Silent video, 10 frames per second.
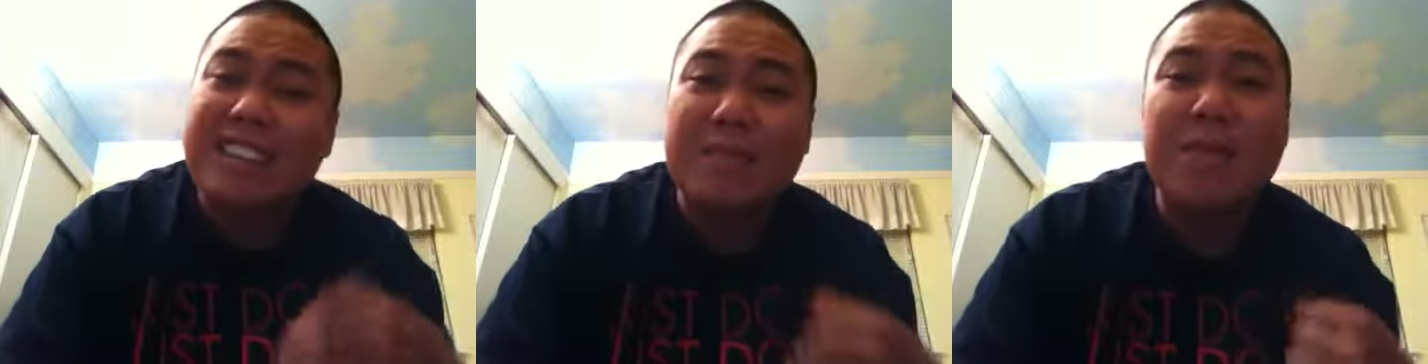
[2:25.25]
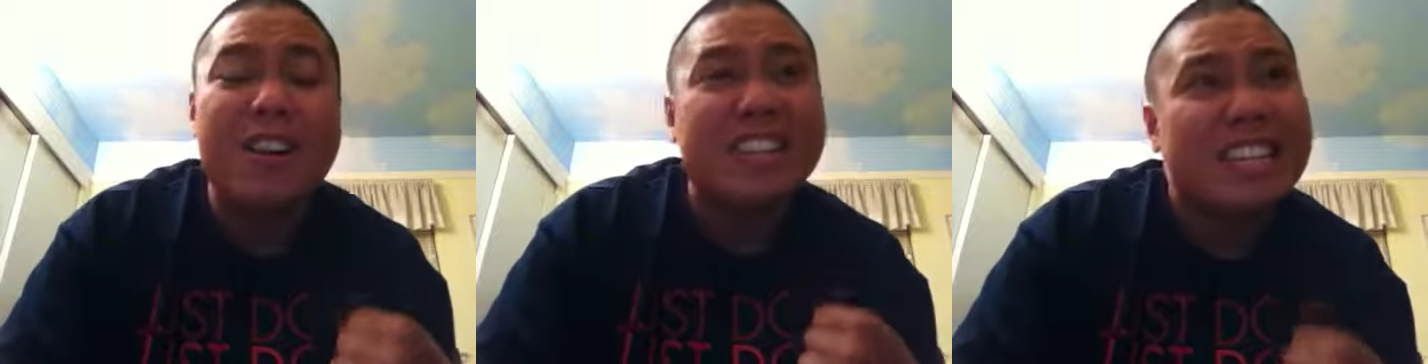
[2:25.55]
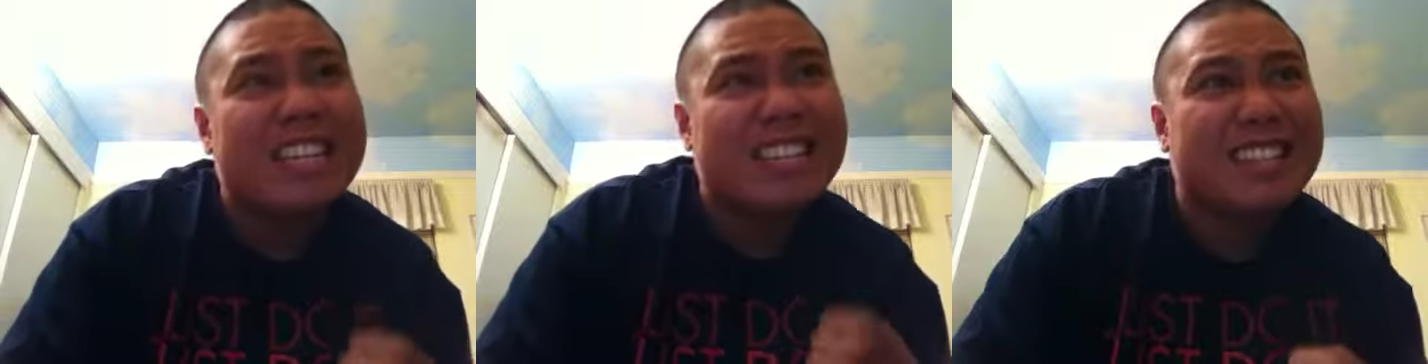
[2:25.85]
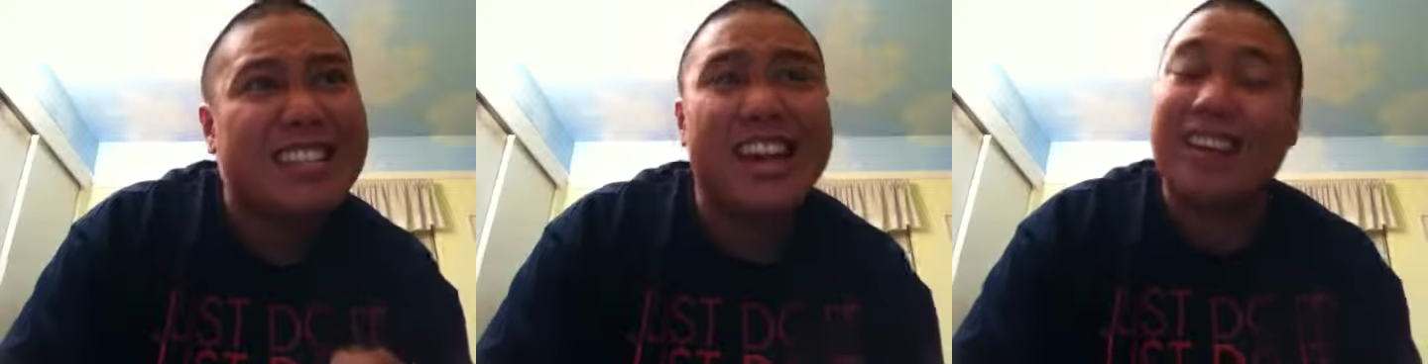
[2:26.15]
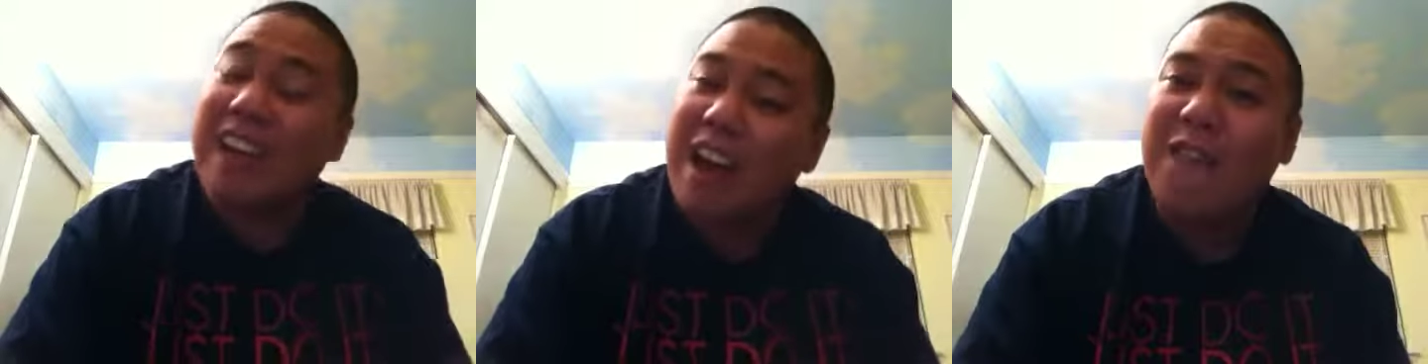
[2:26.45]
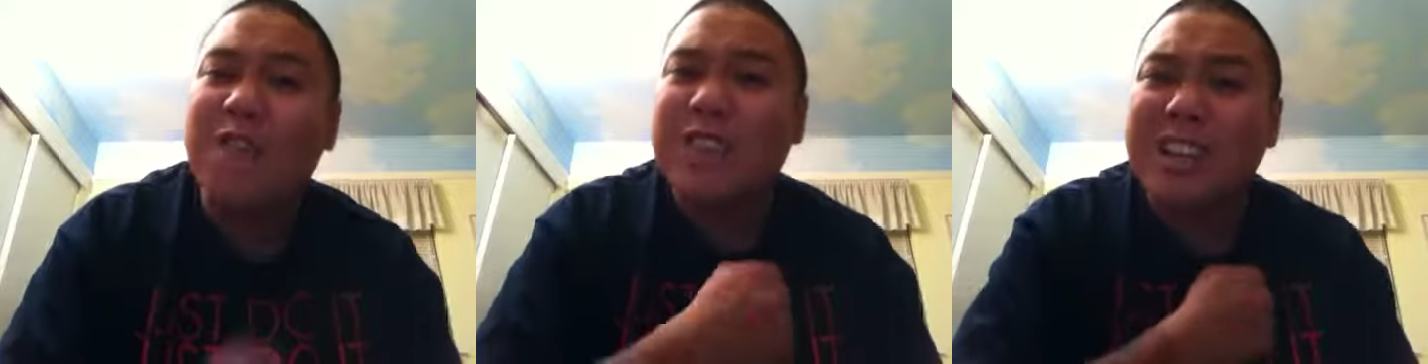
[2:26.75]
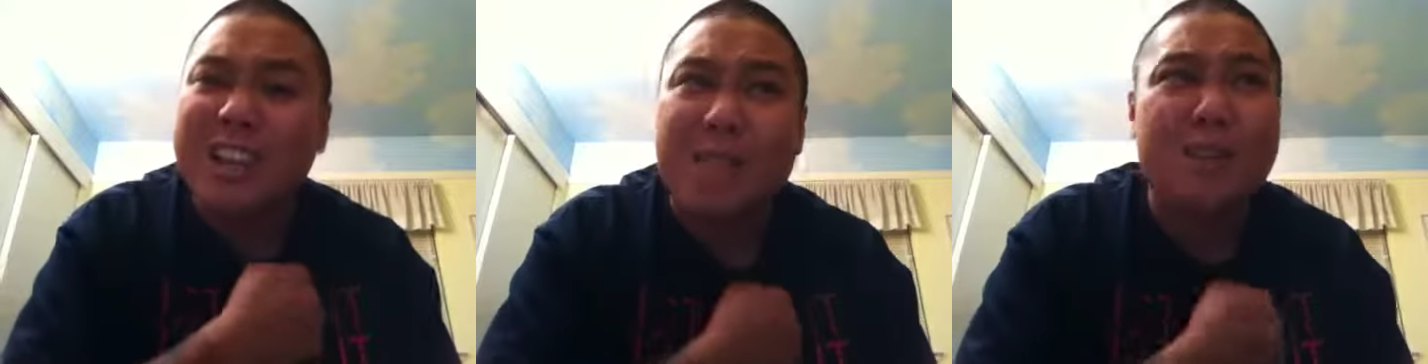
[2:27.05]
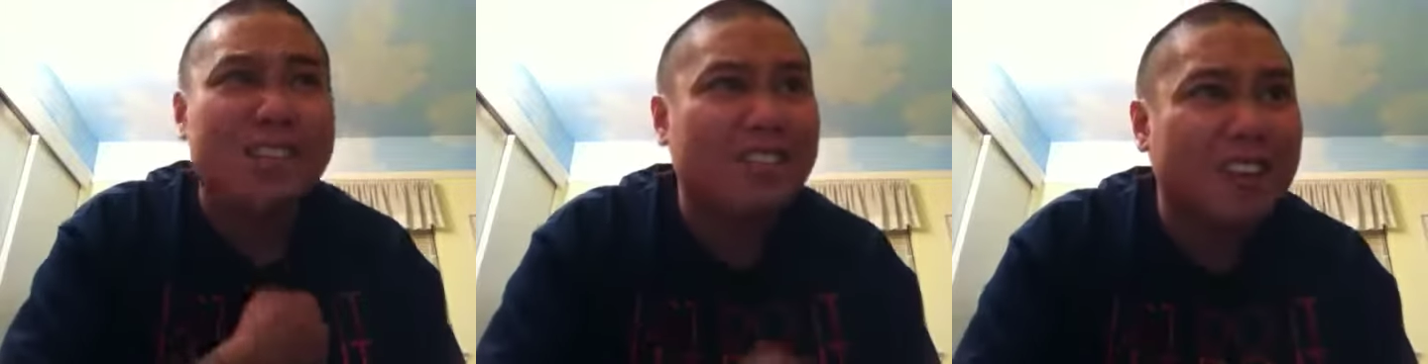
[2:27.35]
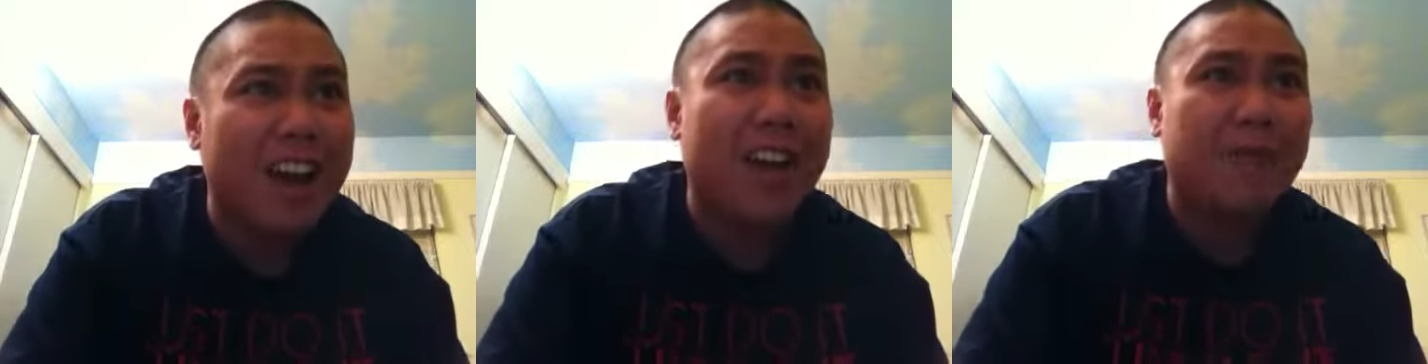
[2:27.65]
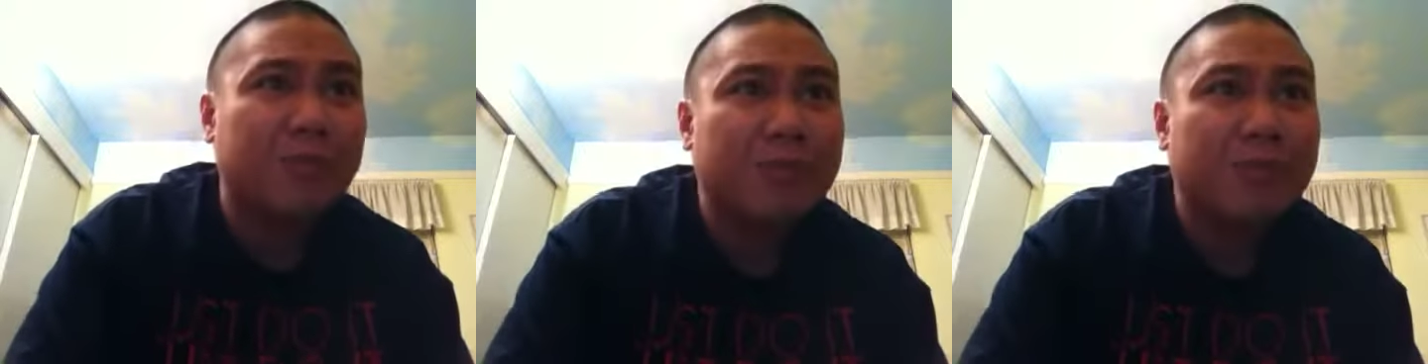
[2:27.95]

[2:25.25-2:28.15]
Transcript: Deep on the inside, I feel I must try.